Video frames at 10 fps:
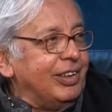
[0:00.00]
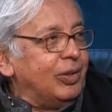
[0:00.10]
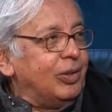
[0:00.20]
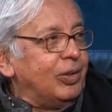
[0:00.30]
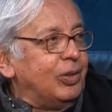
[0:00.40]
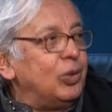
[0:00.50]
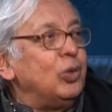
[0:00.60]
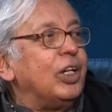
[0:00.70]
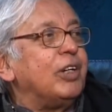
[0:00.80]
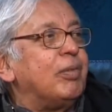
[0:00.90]
who
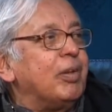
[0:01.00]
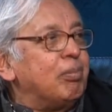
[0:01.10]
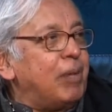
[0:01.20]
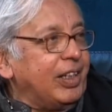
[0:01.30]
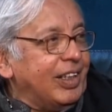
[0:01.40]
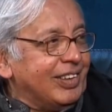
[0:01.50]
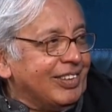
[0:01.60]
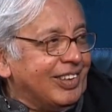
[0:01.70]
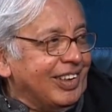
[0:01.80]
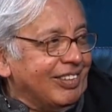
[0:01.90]
did many other
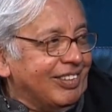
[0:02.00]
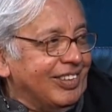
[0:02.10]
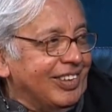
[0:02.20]
things.